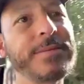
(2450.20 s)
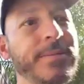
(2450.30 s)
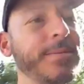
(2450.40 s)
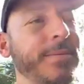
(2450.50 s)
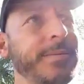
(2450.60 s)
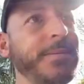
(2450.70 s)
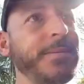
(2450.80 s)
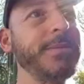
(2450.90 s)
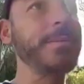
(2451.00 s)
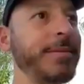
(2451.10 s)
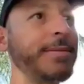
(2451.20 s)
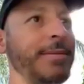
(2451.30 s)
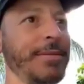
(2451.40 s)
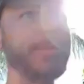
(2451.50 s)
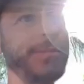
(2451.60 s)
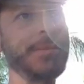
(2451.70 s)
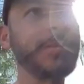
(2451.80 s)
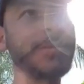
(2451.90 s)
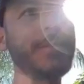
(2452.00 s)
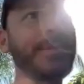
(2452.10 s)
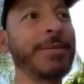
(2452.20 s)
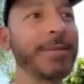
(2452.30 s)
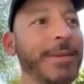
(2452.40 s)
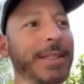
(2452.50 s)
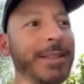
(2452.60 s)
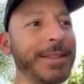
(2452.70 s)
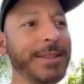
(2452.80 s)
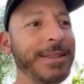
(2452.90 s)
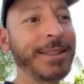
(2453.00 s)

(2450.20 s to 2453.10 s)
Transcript: I know it's very high in sugar. We don't do a lot. But my